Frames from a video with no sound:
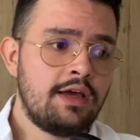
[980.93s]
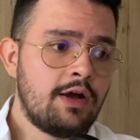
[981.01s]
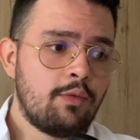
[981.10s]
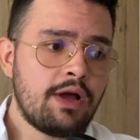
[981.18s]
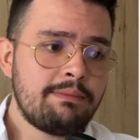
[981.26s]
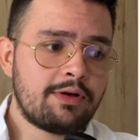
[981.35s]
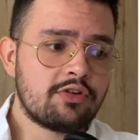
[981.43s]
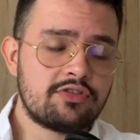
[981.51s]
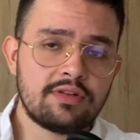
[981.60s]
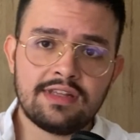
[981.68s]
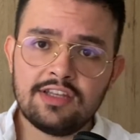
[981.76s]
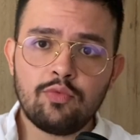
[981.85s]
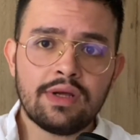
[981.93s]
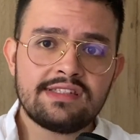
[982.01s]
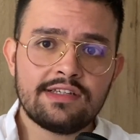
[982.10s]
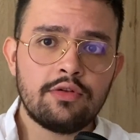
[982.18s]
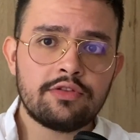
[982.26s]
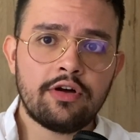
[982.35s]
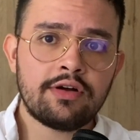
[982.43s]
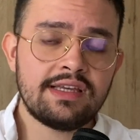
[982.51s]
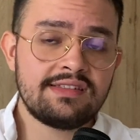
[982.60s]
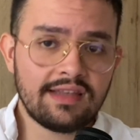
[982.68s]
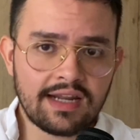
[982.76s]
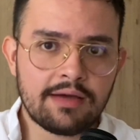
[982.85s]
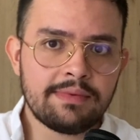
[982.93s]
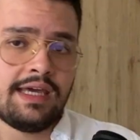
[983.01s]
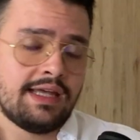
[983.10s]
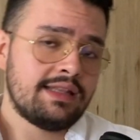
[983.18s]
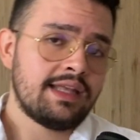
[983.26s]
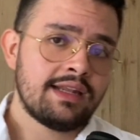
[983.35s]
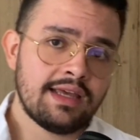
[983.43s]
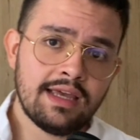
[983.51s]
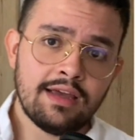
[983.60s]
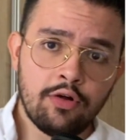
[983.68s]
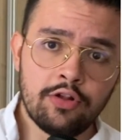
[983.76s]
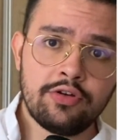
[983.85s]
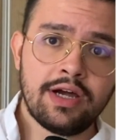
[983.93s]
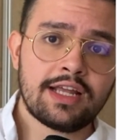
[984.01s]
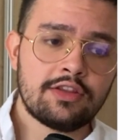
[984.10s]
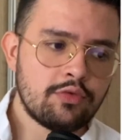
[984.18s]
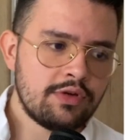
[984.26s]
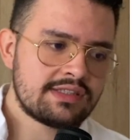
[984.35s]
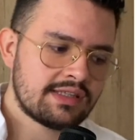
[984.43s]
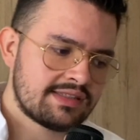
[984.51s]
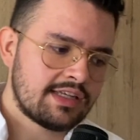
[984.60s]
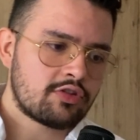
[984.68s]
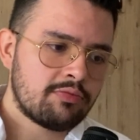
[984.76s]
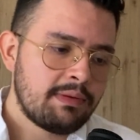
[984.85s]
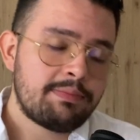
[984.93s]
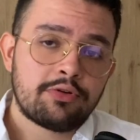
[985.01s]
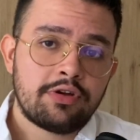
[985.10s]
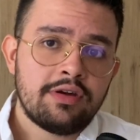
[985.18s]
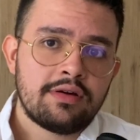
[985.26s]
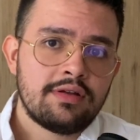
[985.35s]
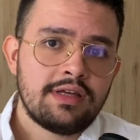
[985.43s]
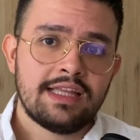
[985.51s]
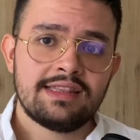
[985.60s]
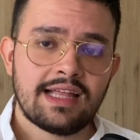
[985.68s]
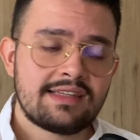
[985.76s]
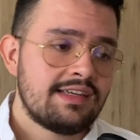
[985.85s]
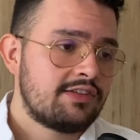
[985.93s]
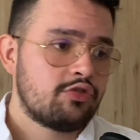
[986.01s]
Why? Because this one single doc is dynamic, and then all you gotta do is send all people here, and that's it.